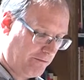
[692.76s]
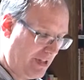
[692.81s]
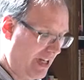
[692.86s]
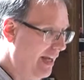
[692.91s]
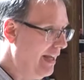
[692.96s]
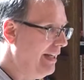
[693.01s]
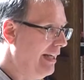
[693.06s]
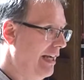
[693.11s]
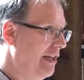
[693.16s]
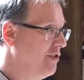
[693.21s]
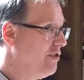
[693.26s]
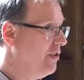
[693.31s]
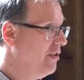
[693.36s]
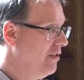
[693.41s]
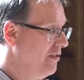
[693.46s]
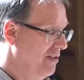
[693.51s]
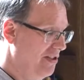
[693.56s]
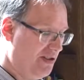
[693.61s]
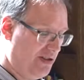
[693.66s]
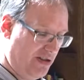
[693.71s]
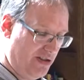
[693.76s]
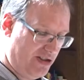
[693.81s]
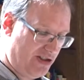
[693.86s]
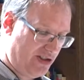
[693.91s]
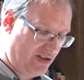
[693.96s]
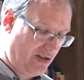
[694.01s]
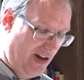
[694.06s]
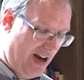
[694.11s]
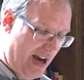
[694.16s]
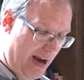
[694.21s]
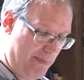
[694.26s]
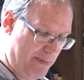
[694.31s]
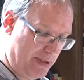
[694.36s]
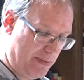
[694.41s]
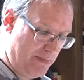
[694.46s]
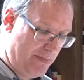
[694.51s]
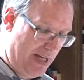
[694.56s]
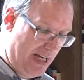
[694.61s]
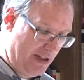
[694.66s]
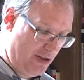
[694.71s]
And ancient Near Eastern scribes
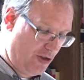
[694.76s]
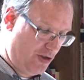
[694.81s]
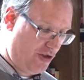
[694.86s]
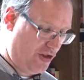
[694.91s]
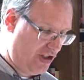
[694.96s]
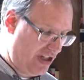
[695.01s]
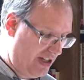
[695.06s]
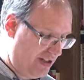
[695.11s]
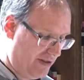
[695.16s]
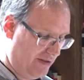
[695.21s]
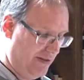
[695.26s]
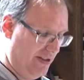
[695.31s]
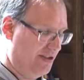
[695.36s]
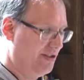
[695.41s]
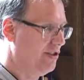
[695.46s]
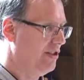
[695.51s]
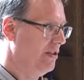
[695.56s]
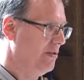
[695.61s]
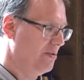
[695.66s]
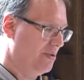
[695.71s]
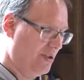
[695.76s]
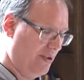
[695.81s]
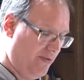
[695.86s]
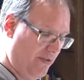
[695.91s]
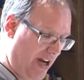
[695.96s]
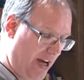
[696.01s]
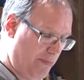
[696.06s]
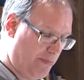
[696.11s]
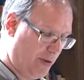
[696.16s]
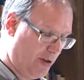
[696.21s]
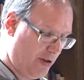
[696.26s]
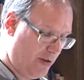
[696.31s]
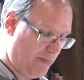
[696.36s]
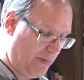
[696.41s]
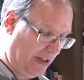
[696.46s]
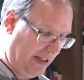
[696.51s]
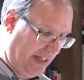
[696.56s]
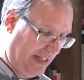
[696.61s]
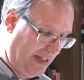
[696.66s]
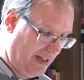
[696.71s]
made generous use of
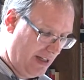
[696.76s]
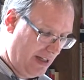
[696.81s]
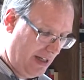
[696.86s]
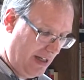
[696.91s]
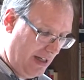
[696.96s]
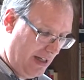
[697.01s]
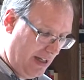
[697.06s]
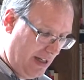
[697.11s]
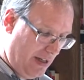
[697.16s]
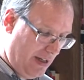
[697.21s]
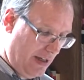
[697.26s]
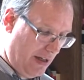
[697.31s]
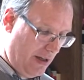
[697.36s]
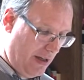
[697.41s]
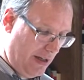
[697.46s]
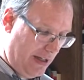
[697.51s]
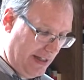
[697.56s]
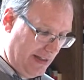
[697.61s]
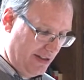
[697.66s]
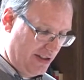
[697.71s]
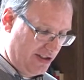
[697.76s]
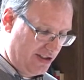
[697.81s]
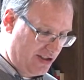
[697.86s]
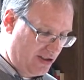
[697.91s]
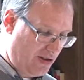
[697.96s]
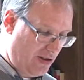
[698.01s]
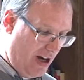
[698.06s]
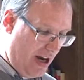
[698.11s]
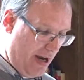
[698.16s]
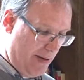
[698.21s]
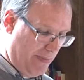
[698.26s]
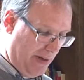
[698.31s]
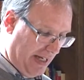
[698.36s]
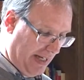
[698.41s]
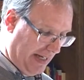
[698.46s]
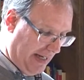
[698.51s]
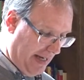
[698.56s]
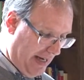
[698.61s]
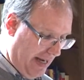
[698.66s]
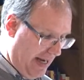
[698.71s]
hyperbole uh, in
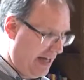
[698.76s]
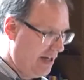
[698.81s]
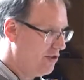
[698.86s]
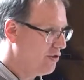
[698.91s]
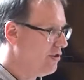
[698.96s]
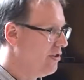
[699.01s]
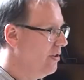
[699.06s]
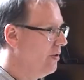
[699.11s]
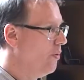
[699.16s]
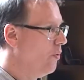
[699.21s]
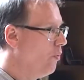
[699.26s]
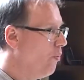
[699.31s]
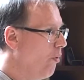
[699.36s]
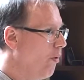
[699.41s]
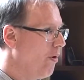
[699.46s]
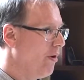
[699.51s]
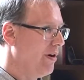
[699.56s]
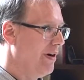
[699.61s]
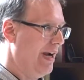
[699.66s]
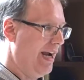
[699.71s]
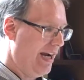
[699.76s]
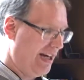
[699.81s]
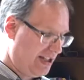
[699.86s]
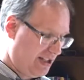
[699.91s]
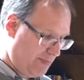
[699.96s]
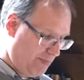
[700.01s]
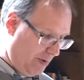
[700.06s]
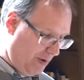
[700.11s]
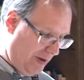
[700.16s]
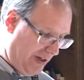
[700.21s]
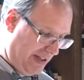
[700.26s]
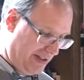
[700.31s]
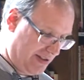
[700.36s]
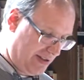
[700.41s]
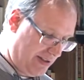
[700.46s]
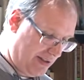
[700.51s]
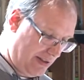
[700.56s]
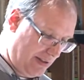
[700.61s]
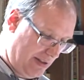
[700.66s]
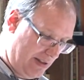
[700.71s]
describing ancient war
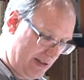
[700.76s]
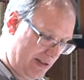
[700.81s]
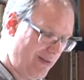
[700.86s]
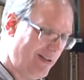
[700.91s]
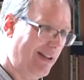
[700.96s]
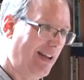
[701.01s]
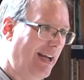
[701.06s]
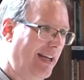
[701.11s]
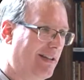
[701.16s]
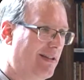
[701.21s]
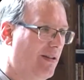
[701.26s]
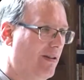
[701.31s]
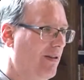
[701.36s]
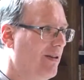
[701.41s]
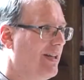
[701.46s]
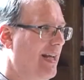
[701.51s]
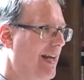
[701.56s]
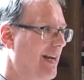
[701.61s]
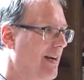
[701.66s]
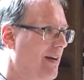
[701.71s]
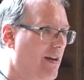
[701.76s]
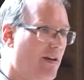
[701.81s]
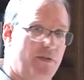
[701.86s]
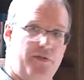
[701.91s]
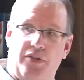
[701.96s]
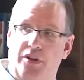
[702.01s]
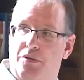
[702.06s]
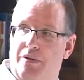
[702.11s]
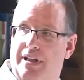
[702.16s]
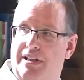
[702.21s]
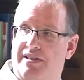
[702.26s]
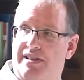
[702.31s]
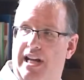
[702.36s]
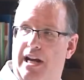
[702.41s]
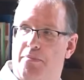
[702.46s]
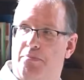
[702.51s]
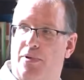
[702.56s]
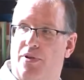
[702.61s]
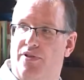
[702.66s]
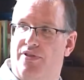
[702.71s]
exploits. And so I'd like to look at a, a few
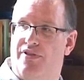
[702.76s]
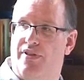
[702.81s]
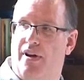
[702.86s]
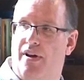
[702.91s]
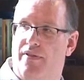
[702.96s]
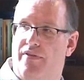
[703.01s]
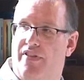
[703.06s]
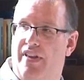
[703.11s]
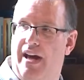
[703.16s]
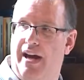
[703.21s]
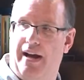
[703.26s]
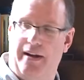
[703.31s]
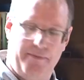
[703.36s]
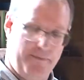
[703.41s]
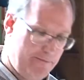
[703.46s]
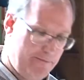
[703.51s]
examples of that.